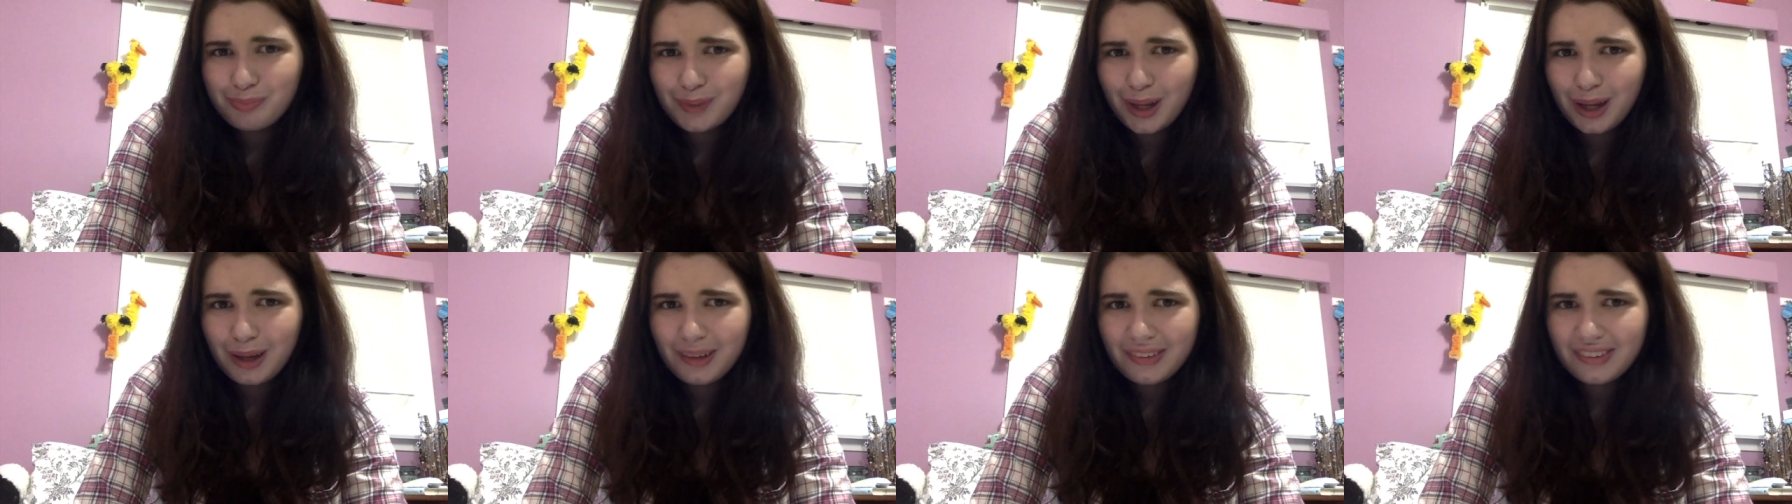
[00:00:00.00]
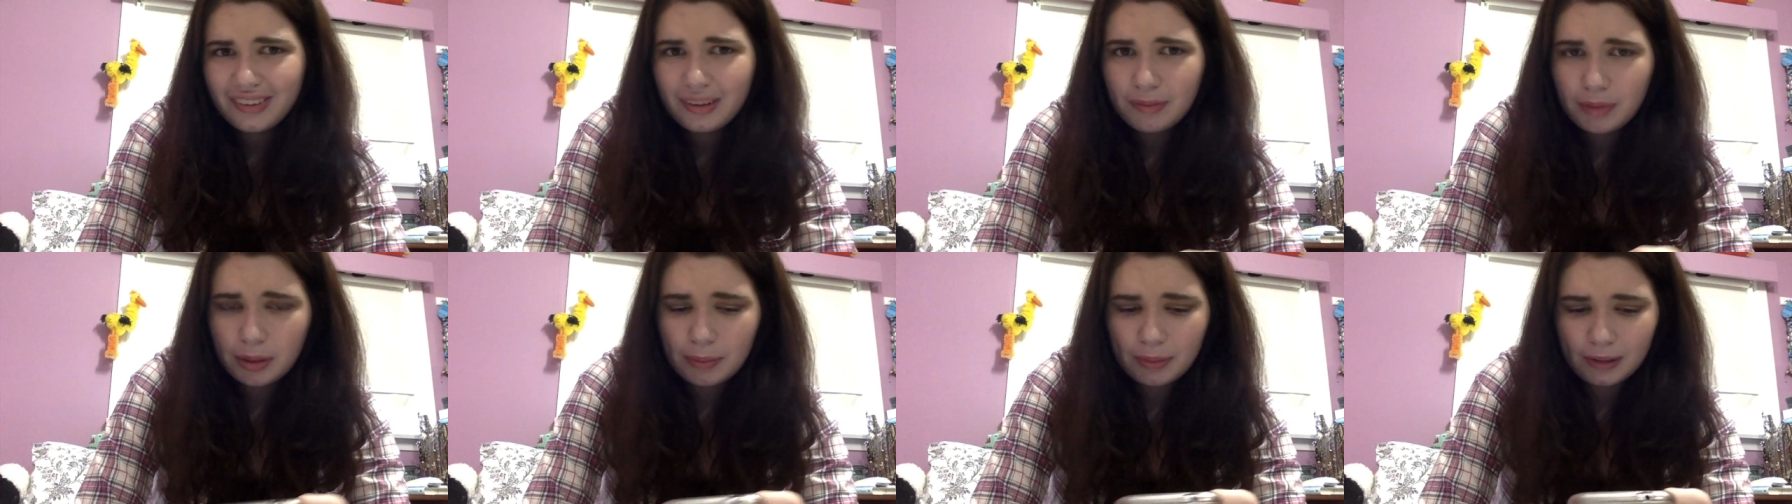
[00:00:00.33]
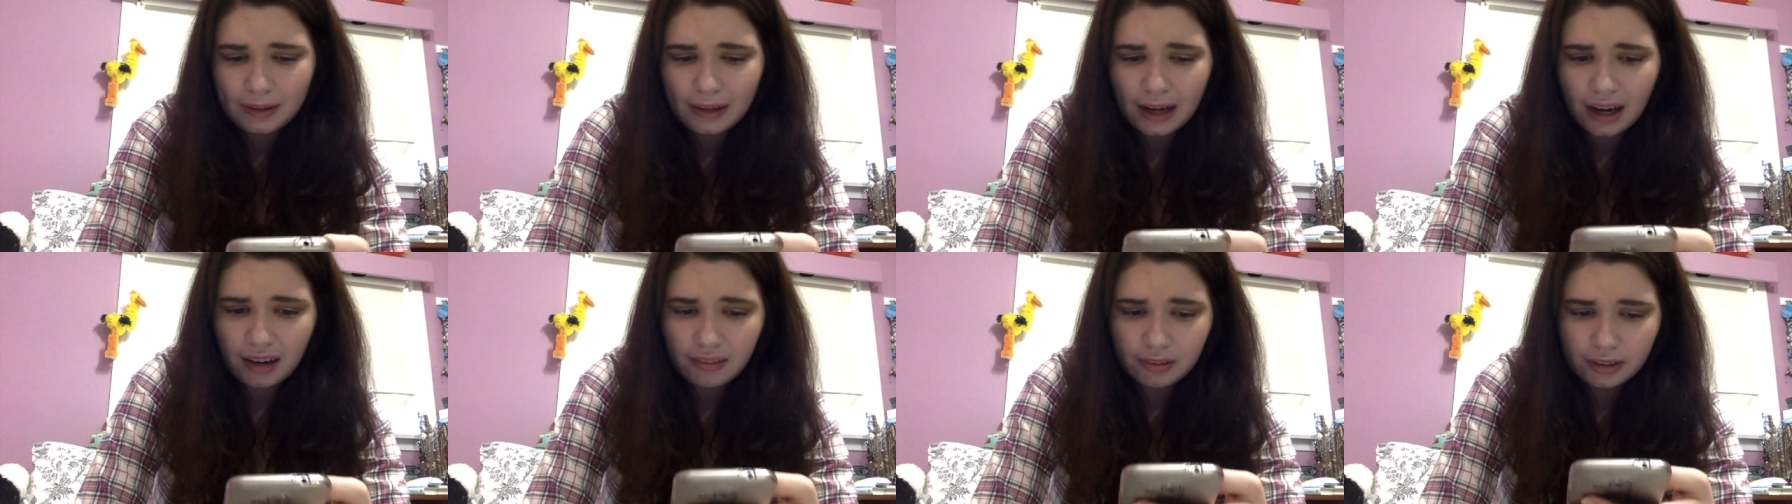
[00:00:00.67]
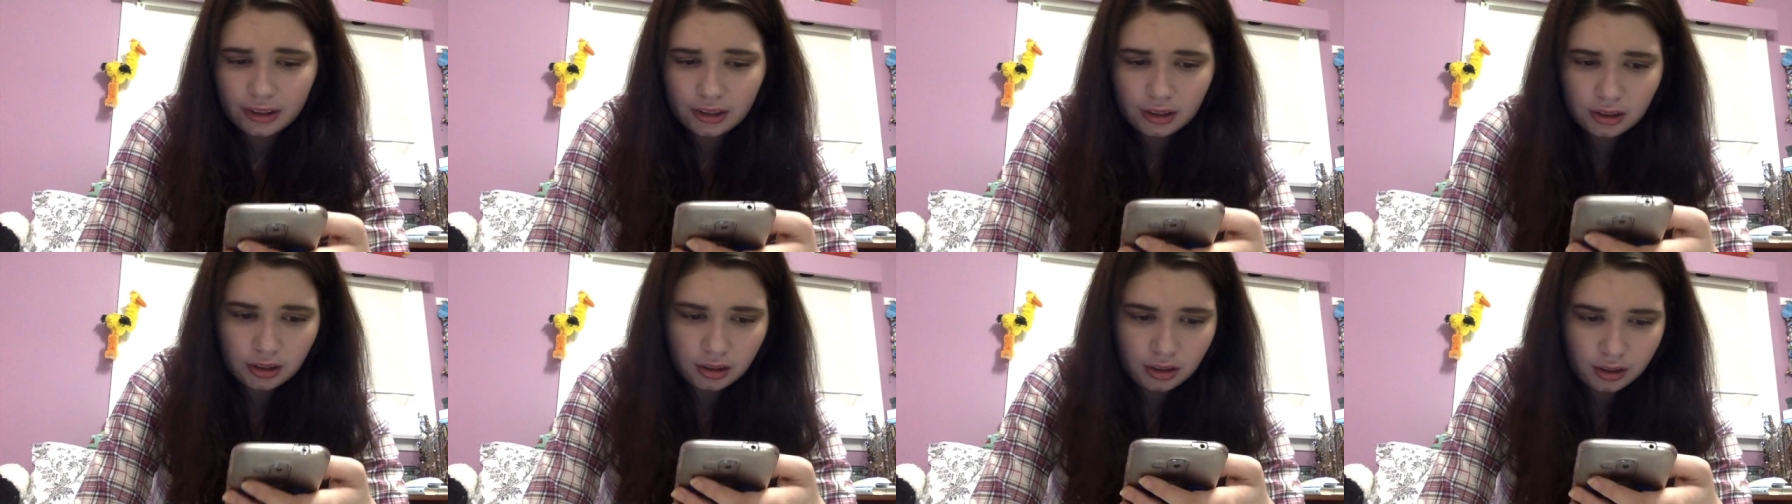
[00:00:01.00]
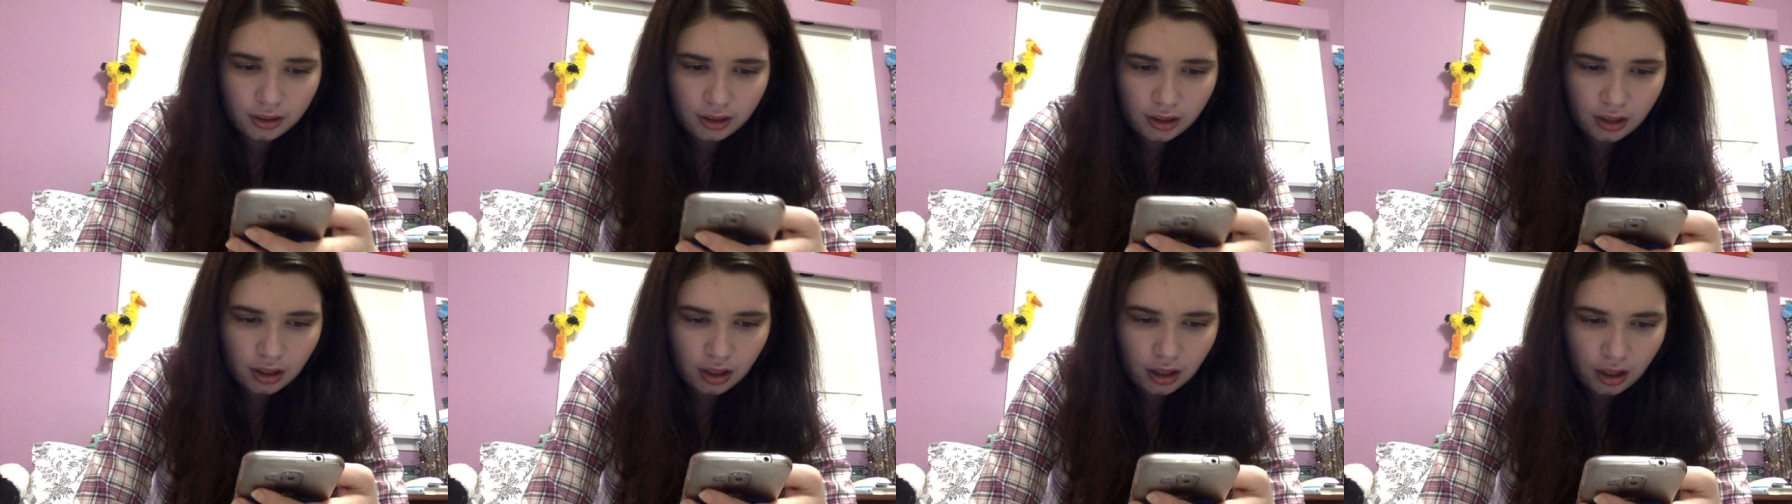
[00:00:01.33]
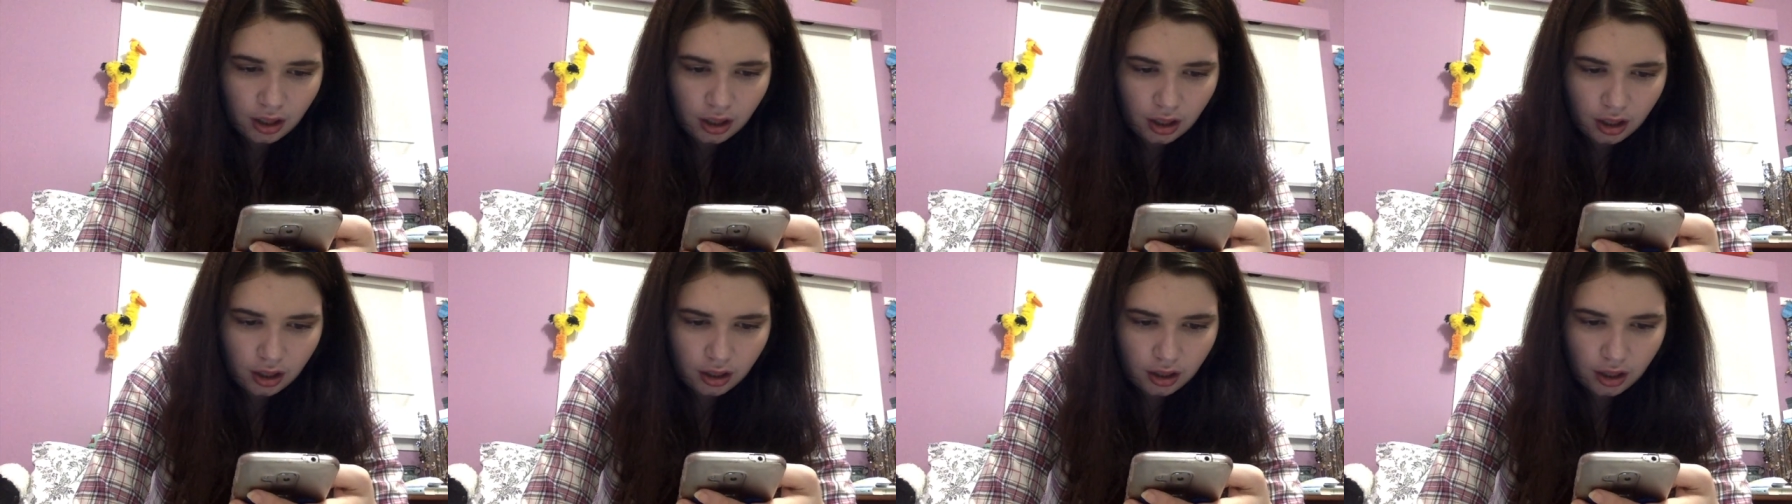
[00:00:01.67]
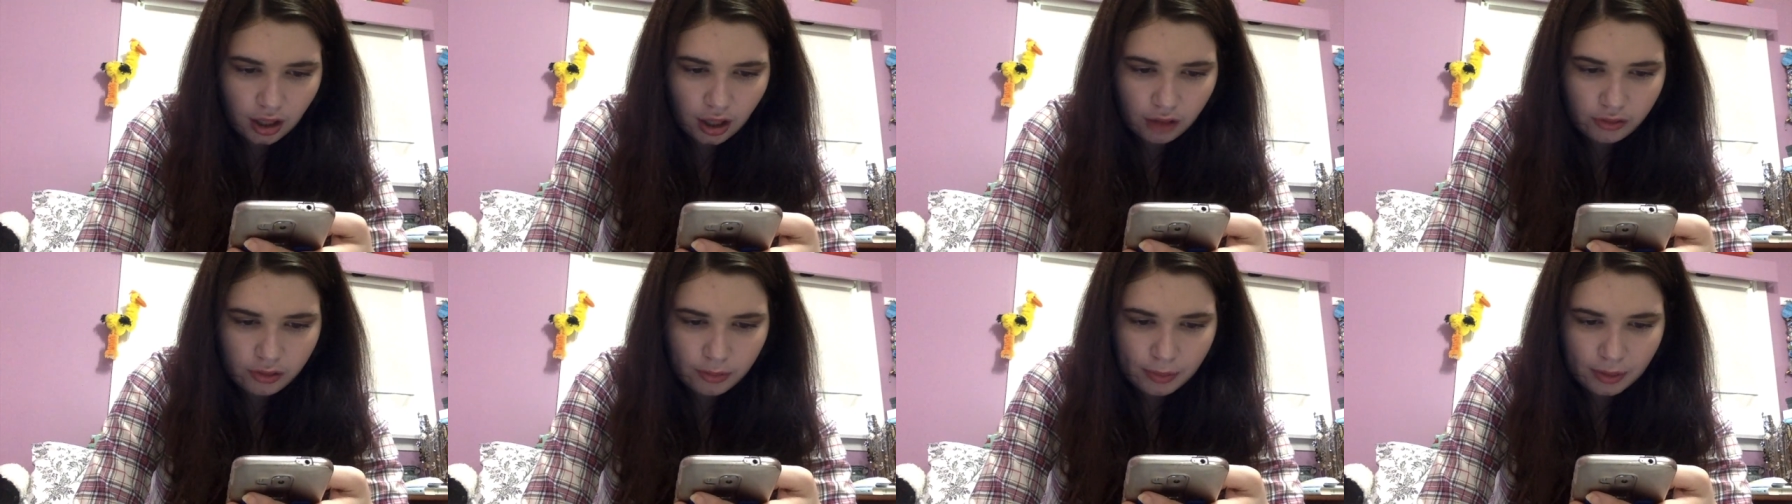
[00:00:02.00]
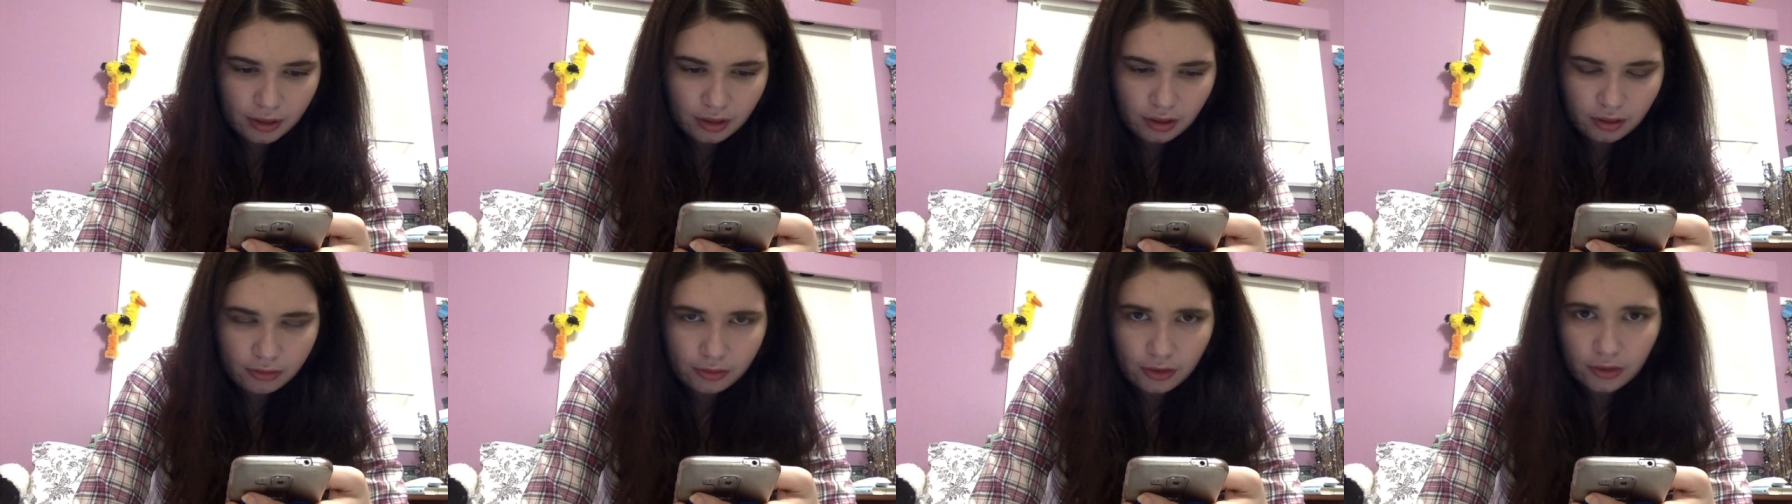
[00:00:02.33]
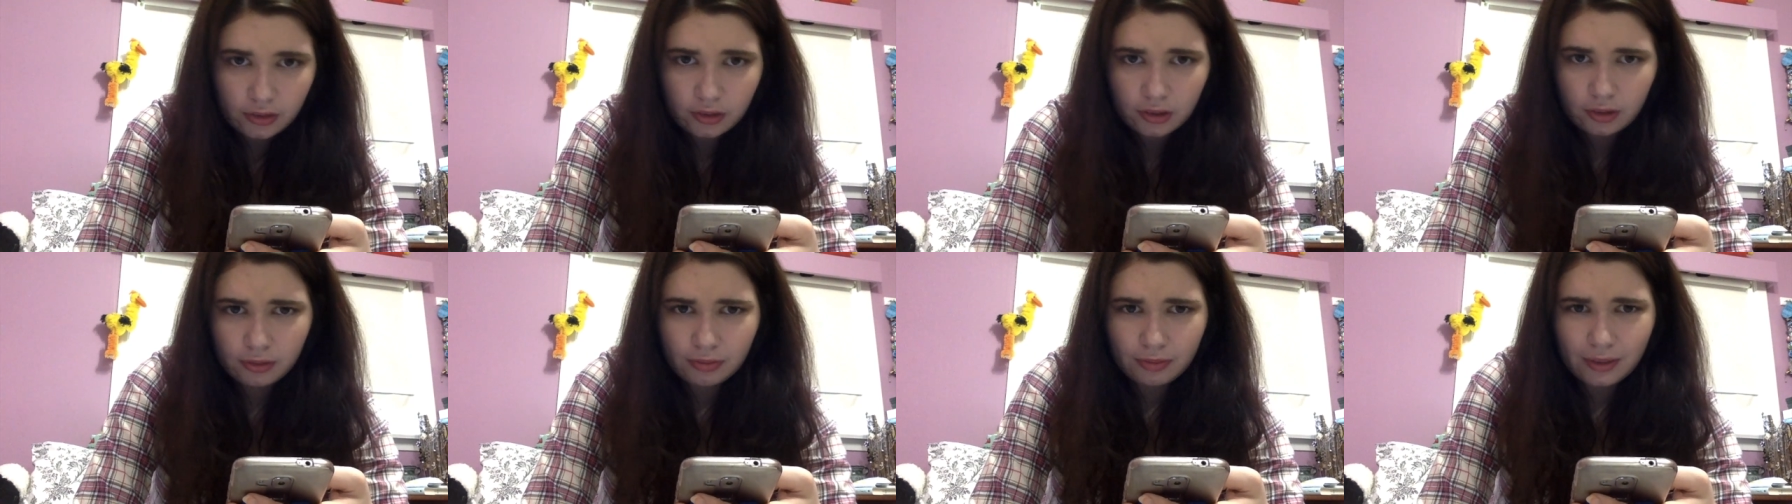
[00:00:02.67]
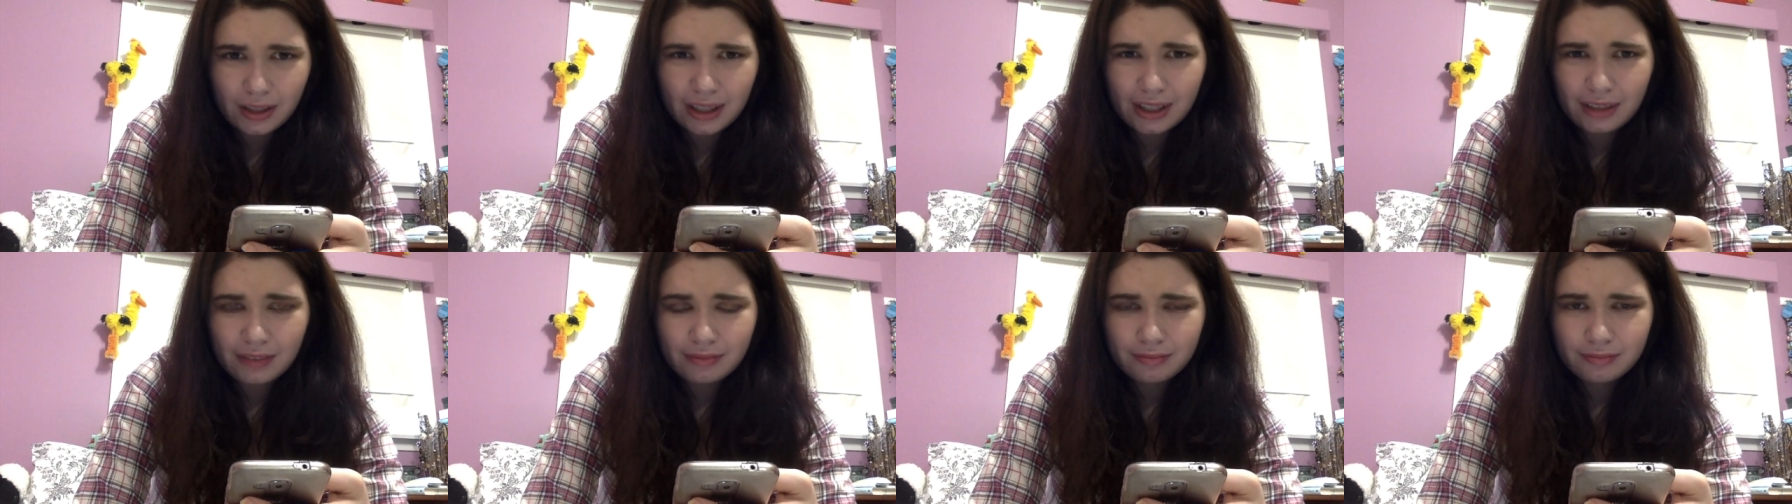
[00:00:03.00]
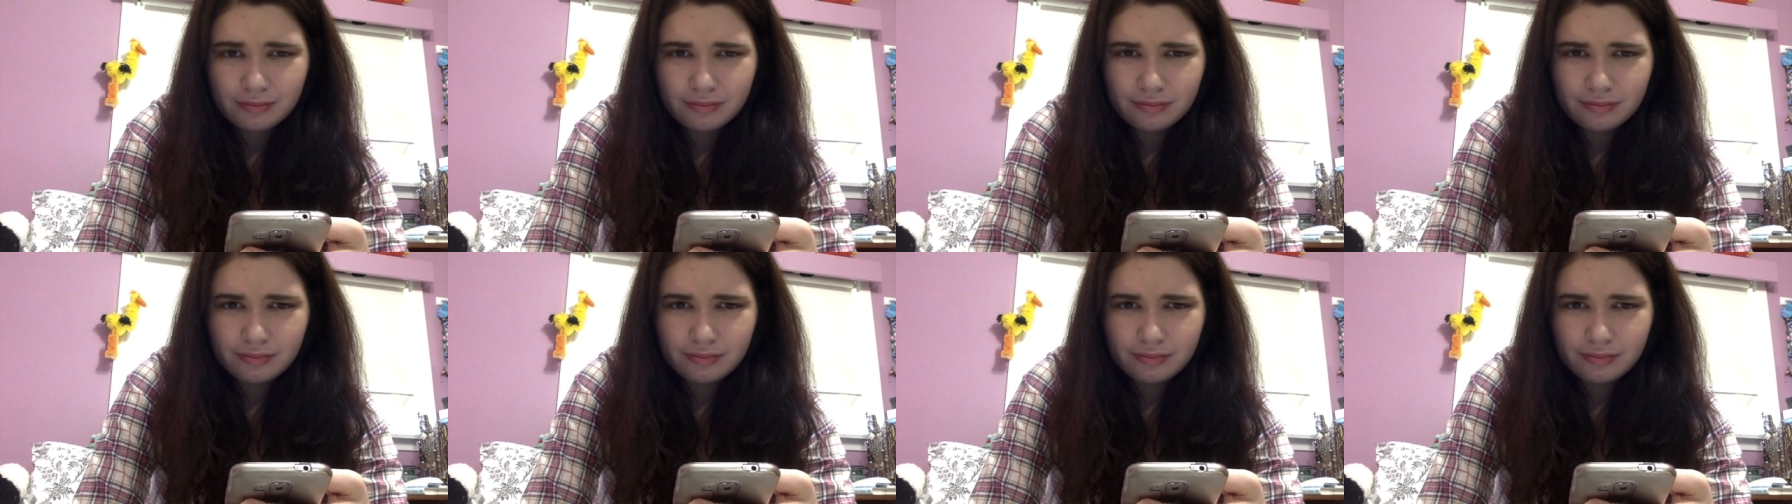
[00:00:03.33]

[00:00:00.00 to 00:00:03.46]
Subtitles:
I'll say maybe an hour. Ever been in a physical fight?